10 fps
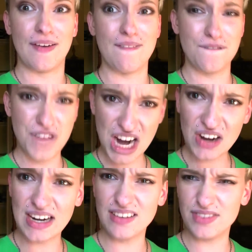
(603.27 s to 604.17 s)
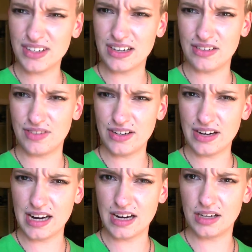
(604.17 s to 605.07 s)
they're very, very,
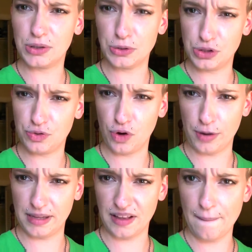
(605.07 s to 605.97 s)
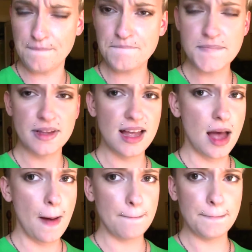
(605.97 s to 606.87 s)
very close formula.
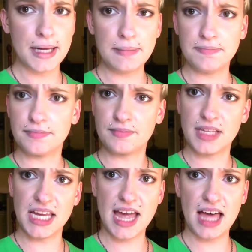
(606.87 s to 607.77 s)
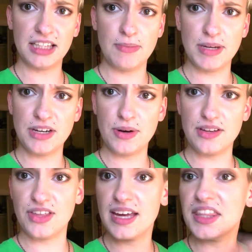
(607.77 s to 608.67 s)
But yeah, let me know what
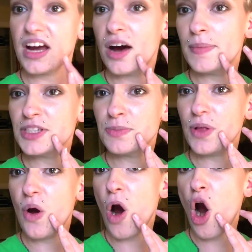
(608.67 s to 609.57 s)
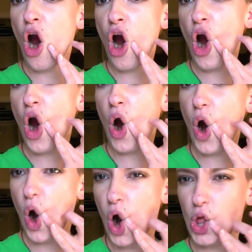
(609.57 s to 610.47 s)
you think in the comments below.
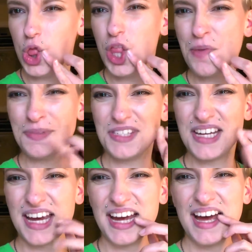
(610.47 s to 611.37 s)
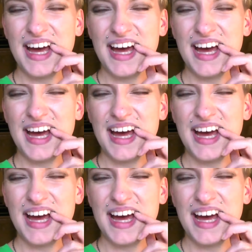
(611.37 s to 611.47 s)
Oh, lipstick